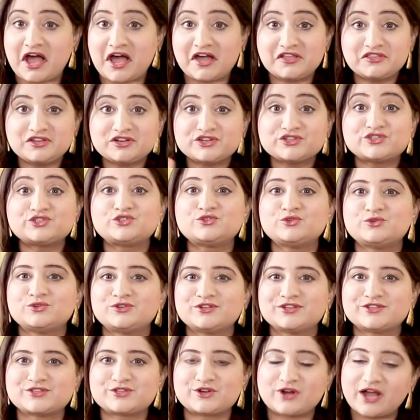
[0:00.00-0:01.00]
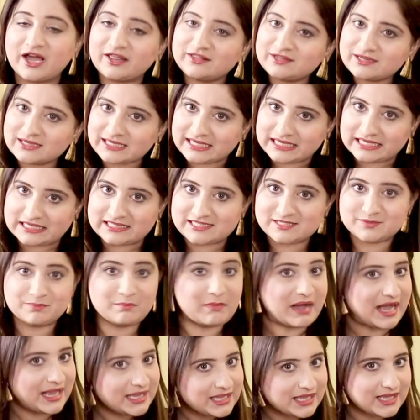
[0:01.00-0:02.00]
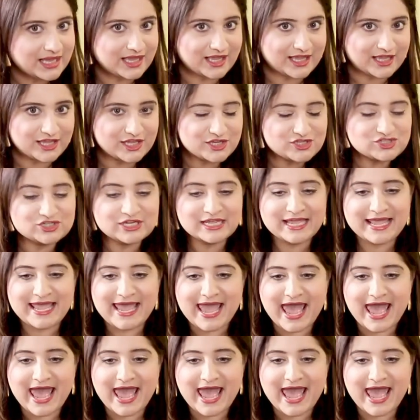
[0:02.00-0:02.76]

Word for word: other students or other kids my age